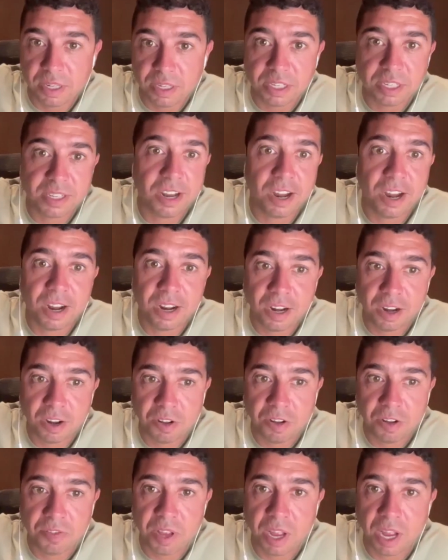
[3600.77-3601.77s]
the circle of
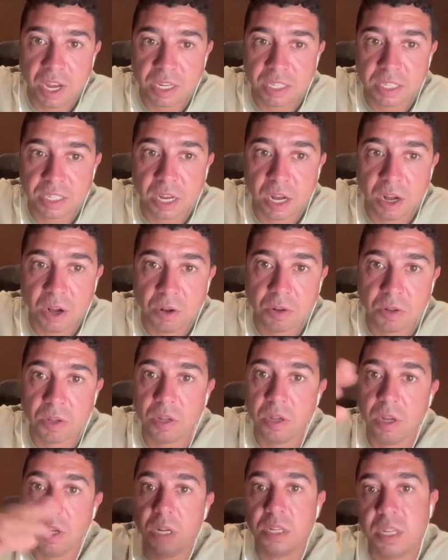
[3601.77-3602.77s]
life takes its hold,
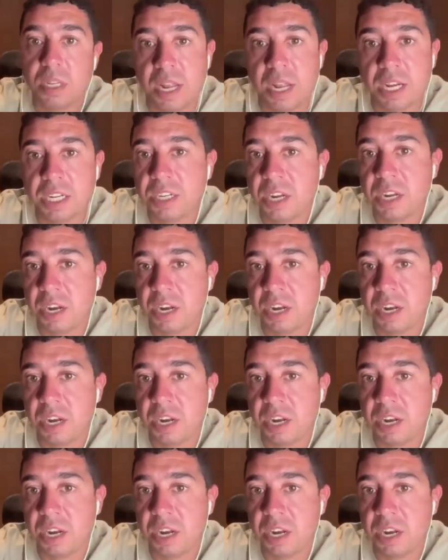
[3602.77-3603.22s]
the next